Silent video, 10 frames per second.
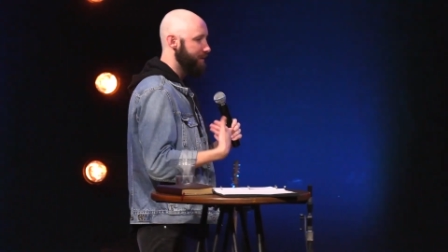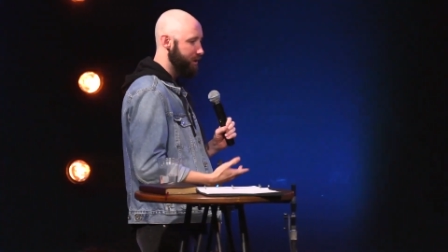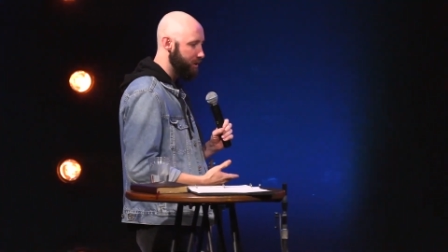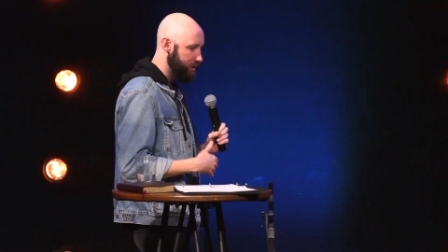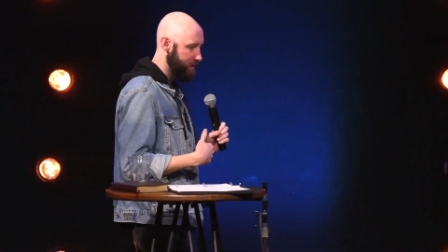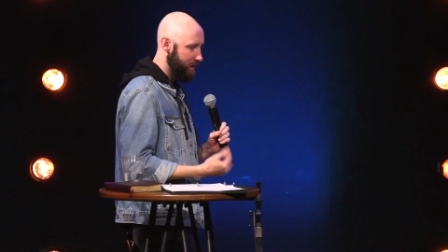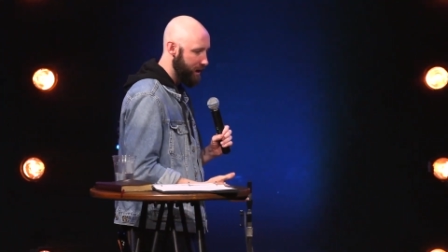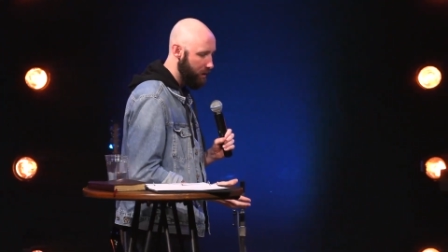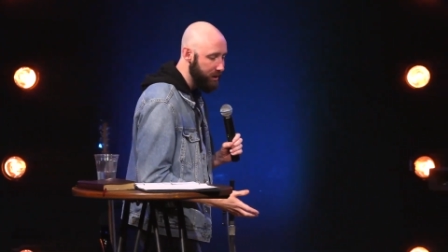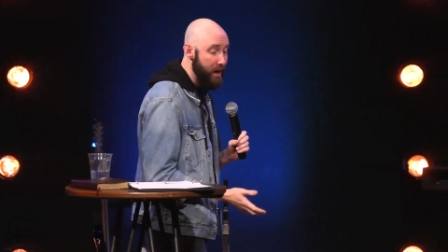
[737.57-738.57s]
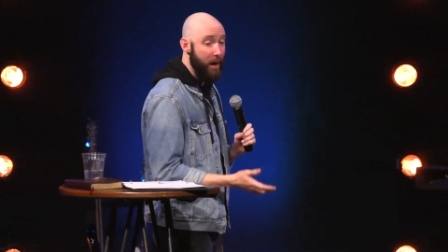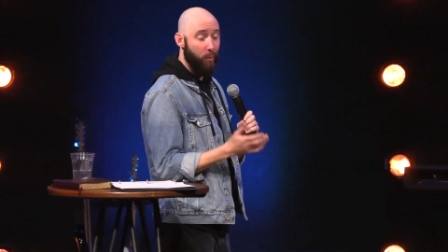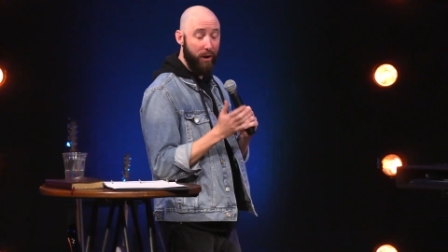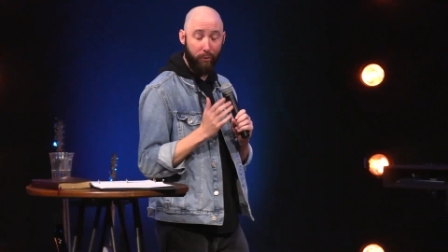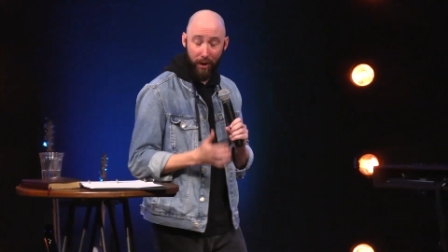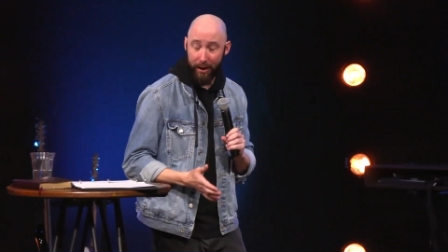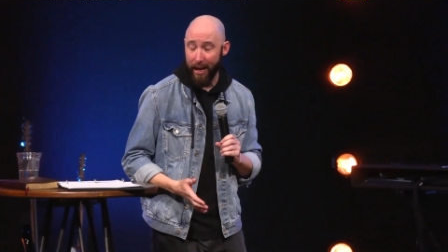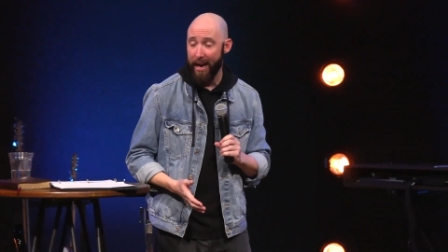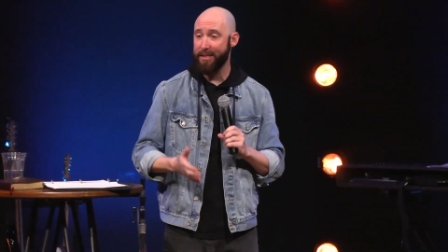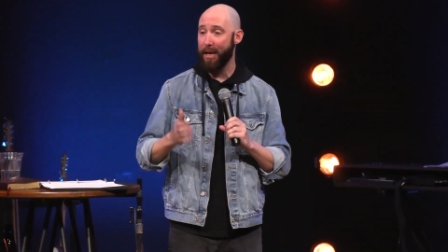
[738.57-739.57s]
the do's and the don'ts. We've
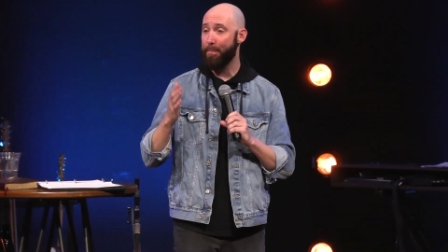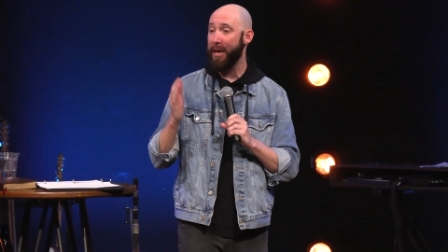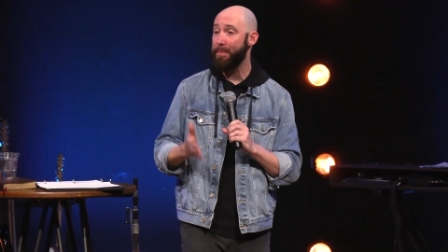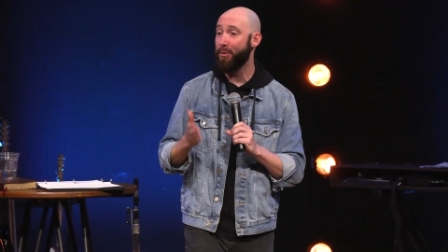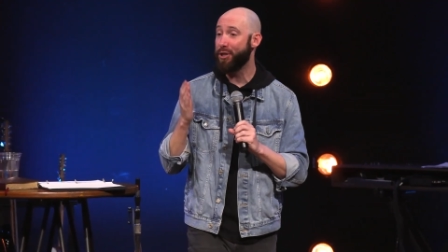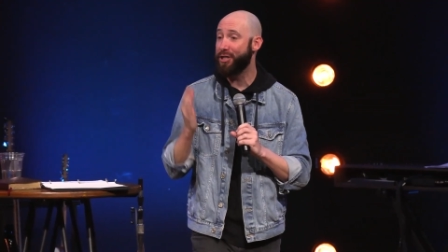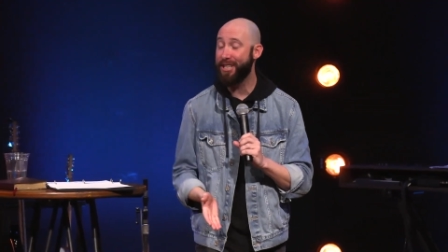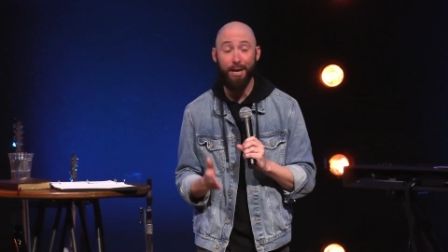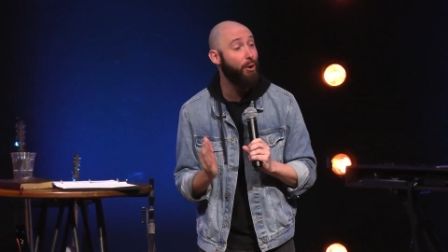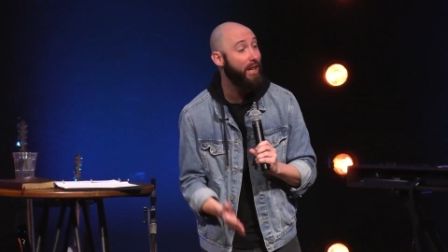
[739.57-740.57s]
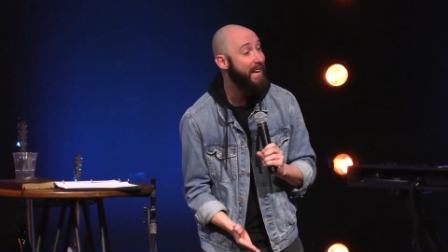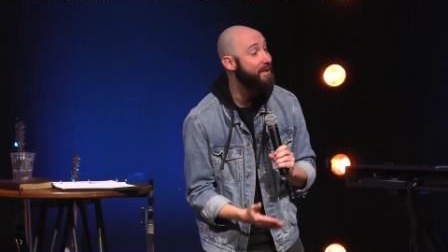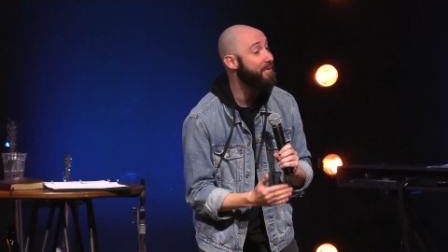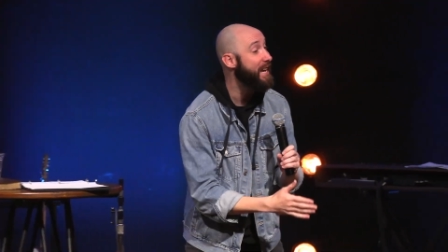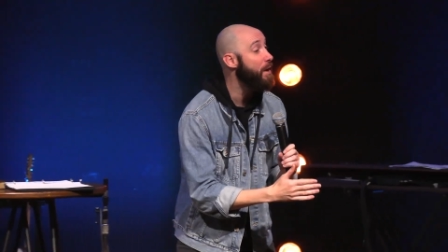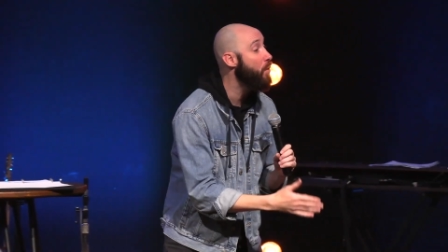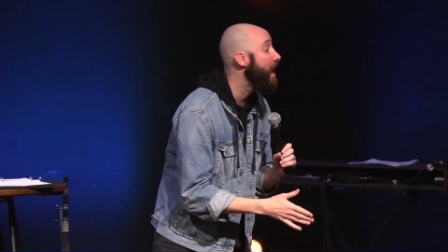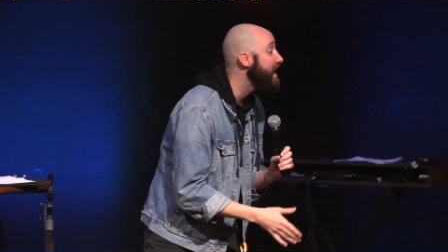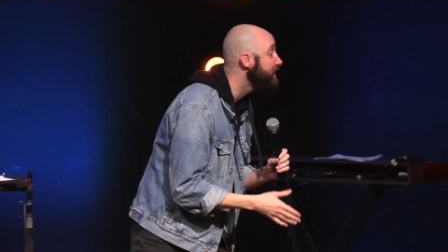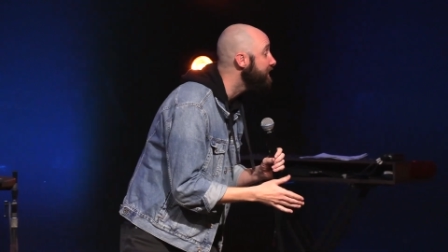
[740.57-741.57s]
realized that people still live any
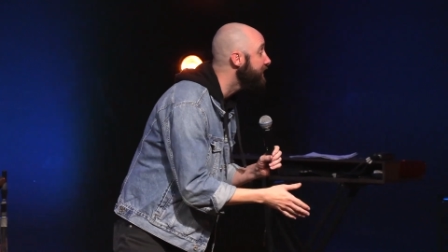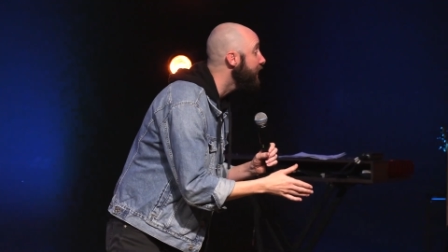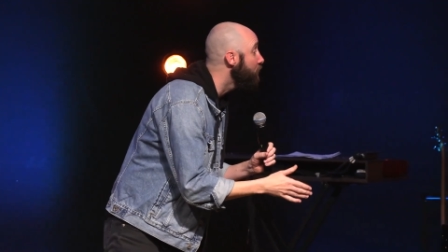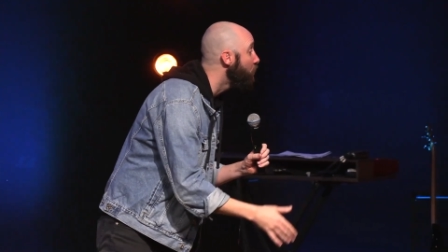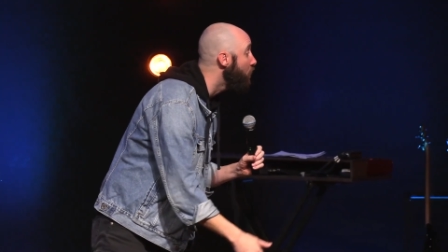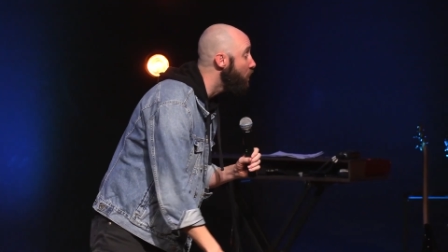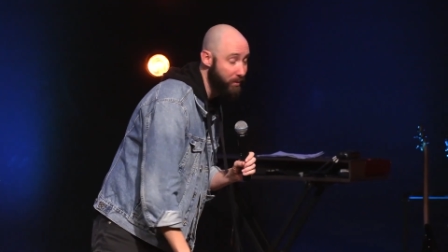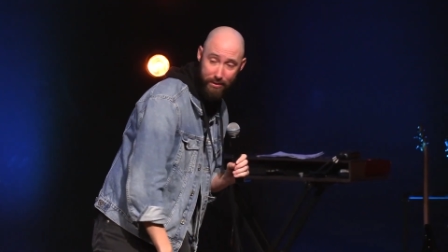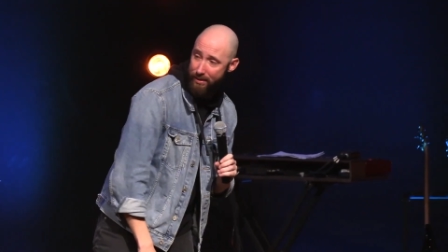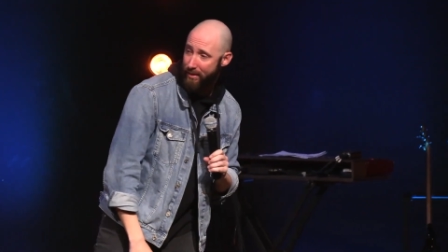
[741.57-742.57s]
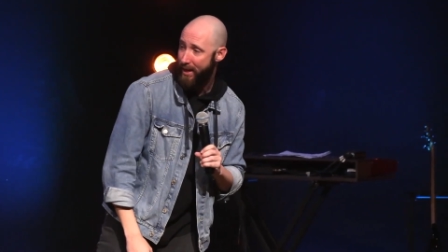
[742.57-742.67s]
way that they want.